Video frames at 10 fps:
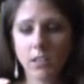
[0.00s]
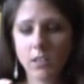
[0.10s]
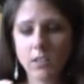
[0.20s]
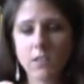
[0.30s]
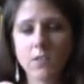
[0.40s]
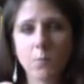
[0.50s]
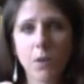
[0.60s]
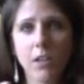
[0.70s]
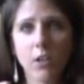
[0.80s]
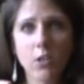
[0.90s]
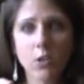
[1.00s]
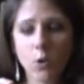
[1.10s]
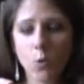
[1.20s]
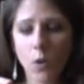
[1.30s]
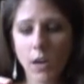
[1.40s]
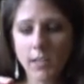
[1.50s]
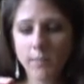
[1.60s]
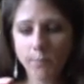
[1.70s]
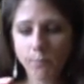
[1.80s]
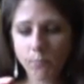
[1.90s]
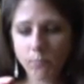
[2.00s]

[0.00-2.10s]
This is a biological wine,